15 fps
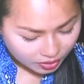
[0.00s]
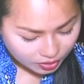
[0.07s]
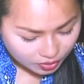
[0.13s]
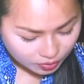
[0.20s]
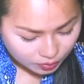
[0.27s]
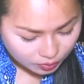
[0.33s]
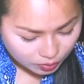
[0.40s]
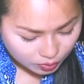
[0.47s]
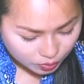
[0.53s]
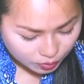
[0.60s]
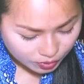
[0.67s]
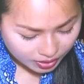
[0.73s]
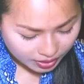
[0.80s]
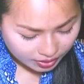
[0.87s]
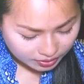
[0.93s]
You do
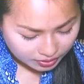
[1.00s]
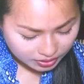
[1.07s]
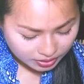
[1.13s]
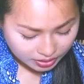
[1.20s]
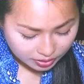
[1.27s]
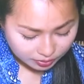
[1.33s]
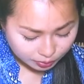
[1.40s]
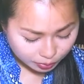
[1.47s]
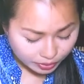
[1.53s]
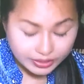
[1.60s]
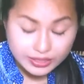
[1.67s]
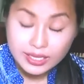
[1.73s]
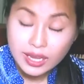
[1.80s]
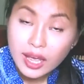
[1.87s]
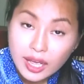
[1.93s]
not need to
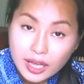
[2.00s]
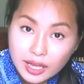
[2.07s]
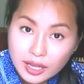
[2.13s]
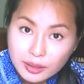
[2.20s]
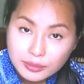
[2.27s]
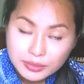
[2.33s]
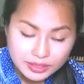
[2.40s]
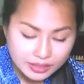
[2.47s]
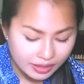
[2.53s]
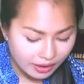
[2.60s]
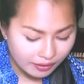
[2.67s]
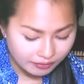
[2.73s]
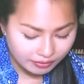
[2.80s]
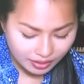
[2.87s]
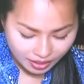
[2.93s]
bring Tums. They
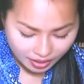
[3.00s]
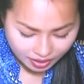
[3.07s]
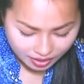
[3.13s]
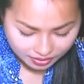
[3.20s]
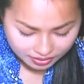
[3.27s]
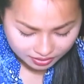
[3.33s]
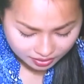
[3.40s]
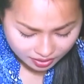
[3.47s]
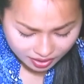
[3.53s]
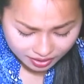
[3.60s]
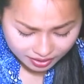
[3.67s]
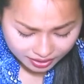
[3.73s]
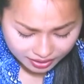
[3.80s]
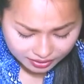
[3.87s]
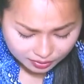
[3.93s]
have that.
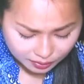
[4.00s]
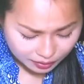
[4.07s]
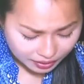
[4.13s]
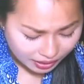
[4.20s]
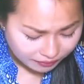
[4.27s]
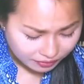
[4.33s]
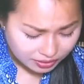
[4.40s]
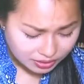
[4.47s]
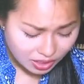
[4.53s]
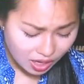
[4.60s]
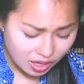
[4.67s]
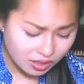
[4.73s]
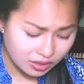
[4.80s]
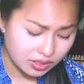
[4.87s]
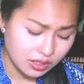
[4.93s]
Yeah, so they have a
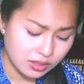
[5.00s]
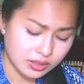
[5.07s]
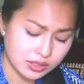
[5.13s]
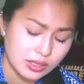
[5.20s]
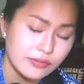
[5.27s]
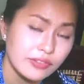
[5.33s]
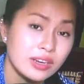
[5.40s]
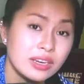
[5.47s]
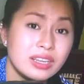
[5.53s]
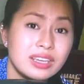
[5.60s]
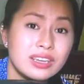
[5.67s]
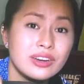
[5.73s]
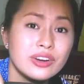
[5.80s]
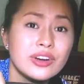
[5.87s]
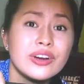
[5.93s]
ton of stuff in
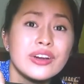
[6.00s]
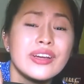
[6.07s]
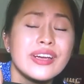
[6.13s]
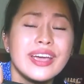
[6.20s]
here.